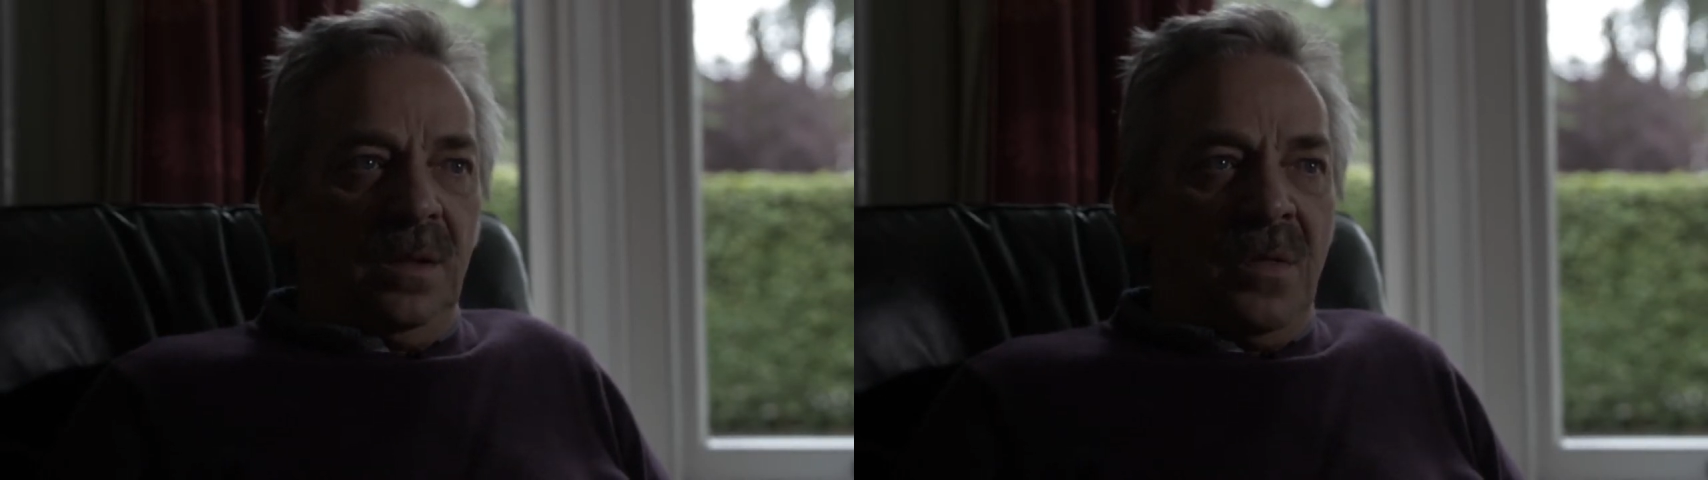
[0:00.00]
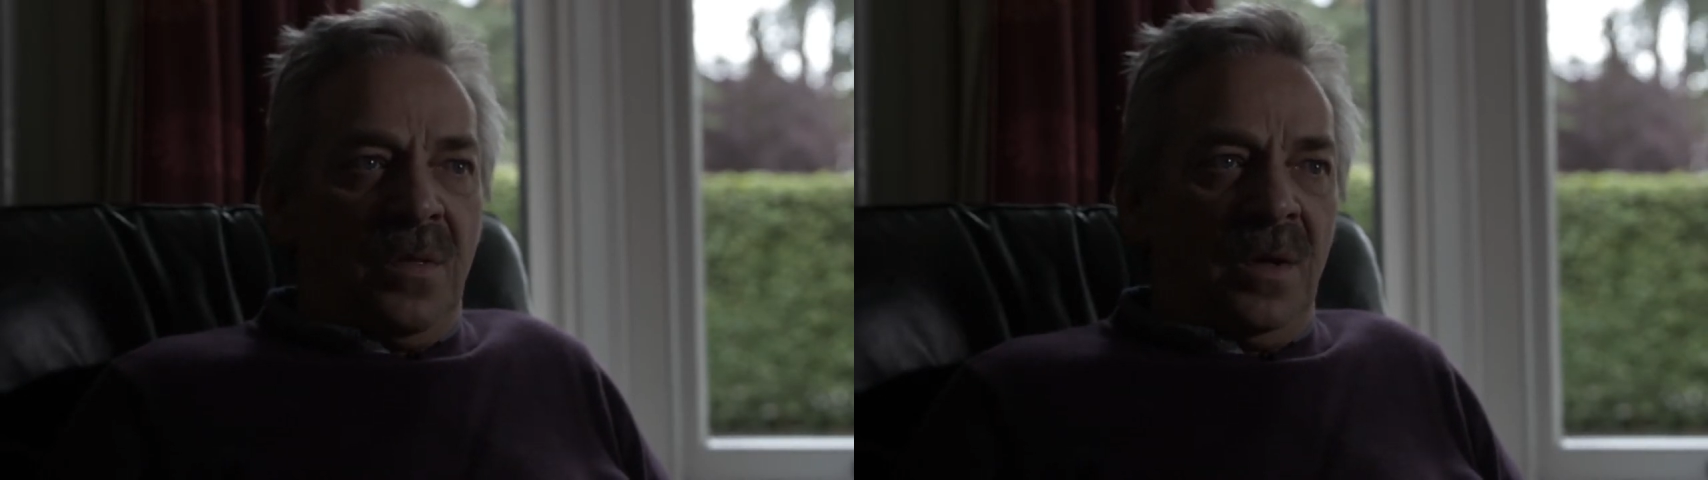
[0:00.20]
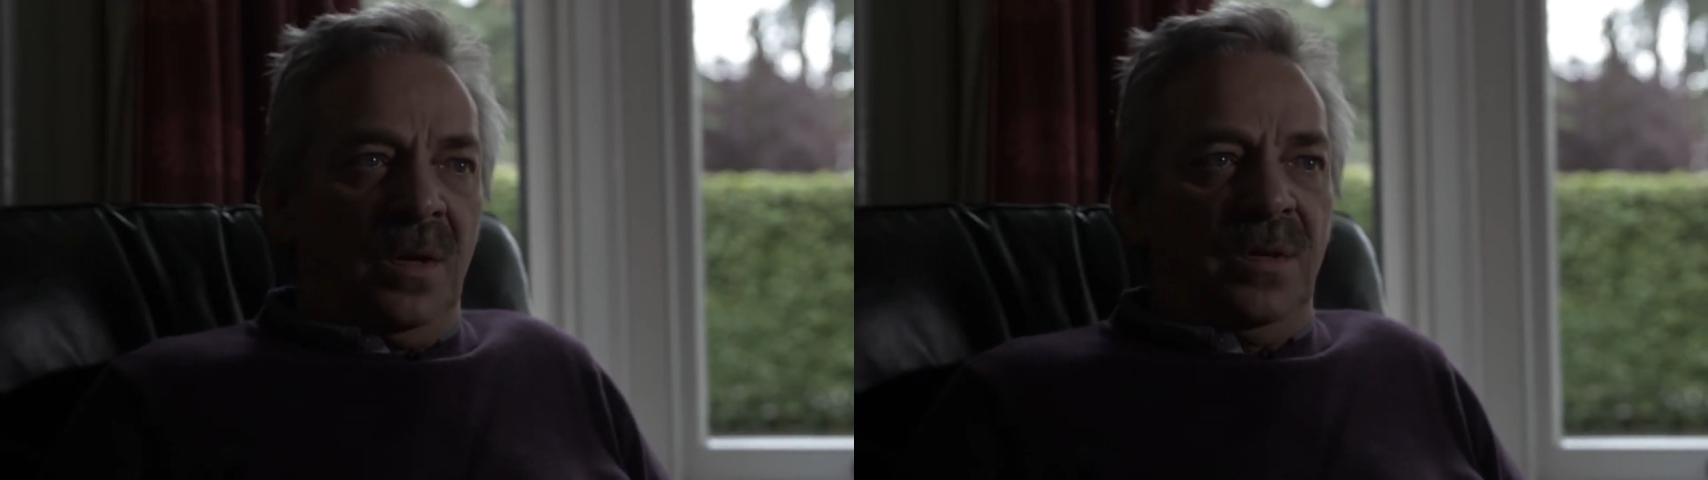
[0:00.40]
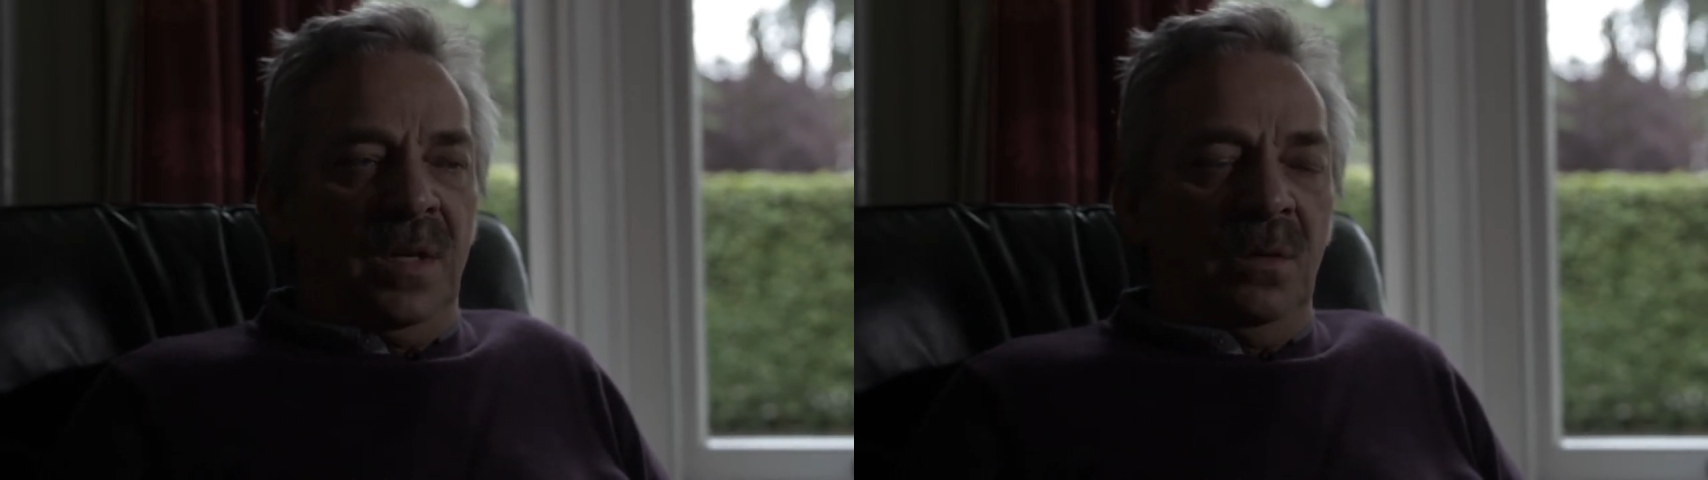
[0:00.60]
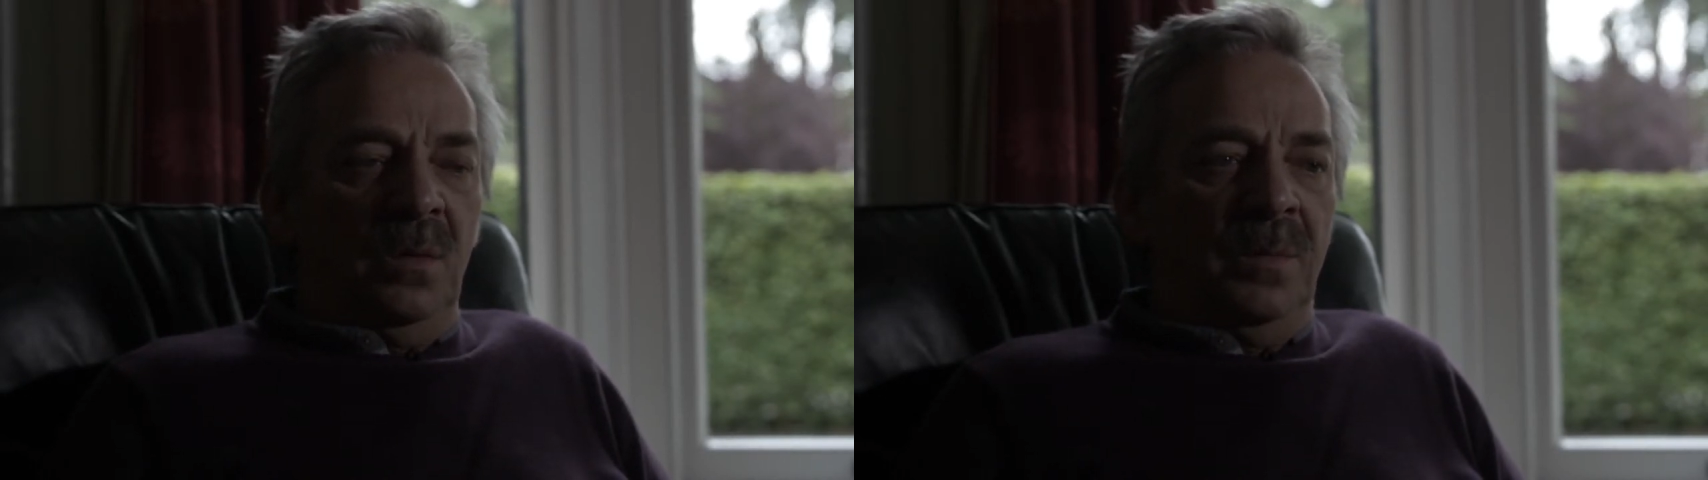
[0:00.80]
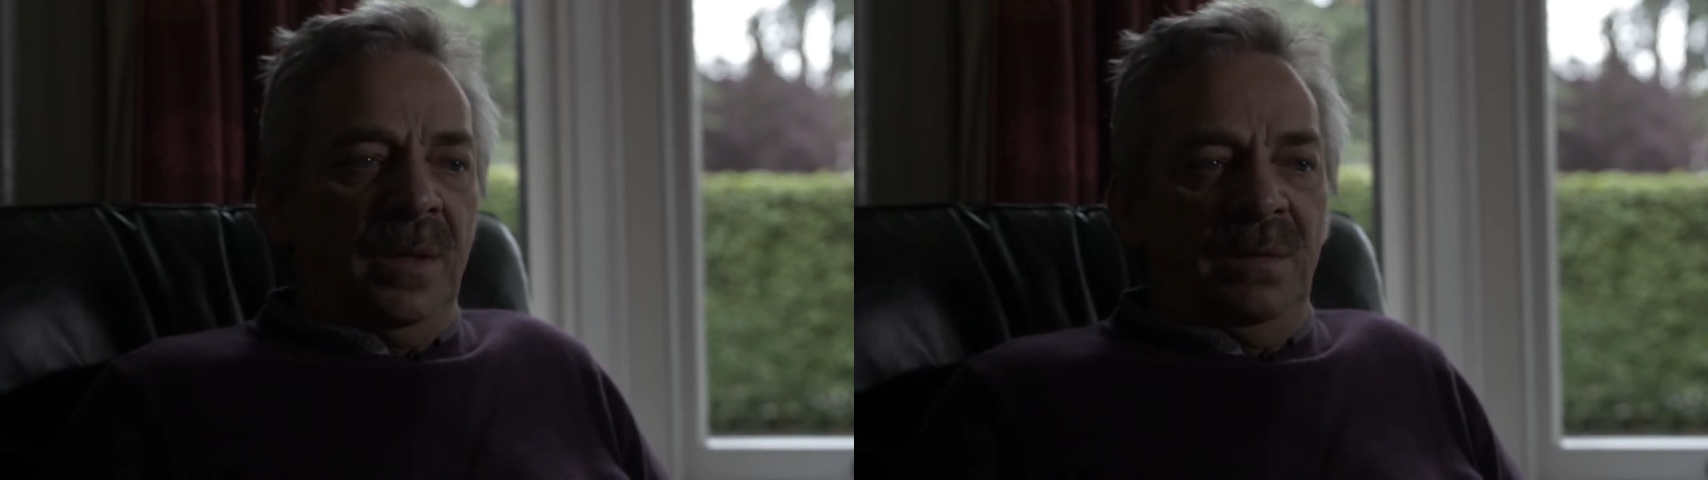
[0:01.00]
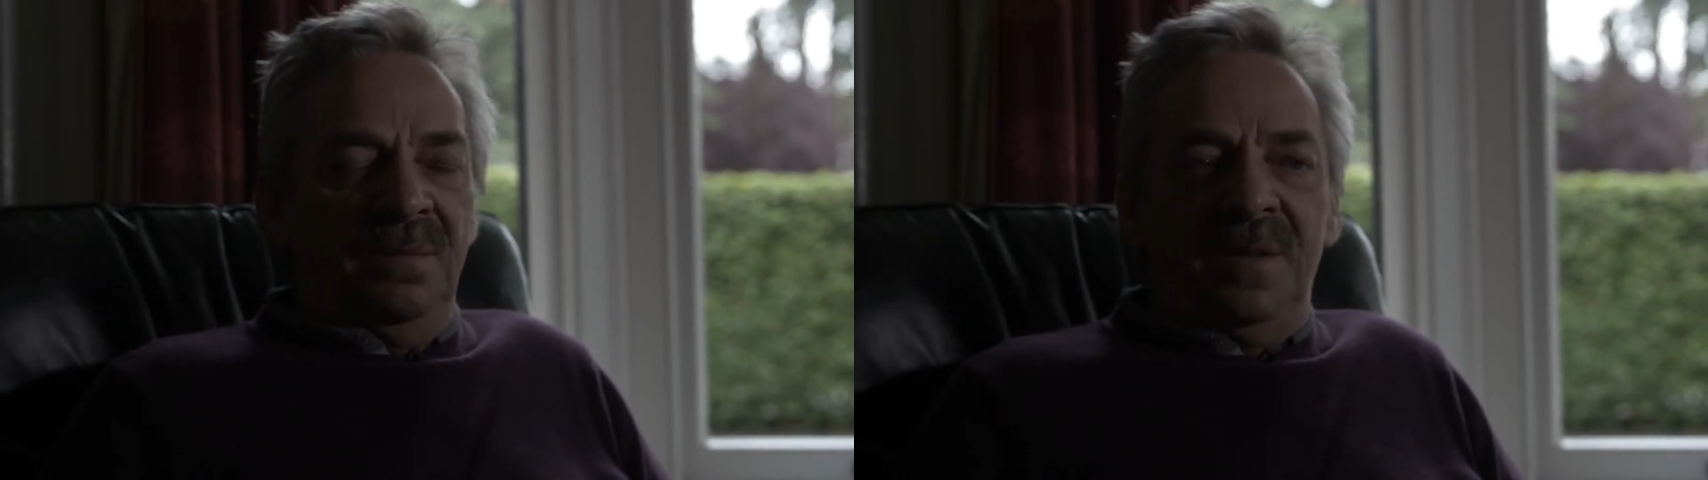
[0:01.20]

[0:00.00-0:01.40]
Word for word: that he would be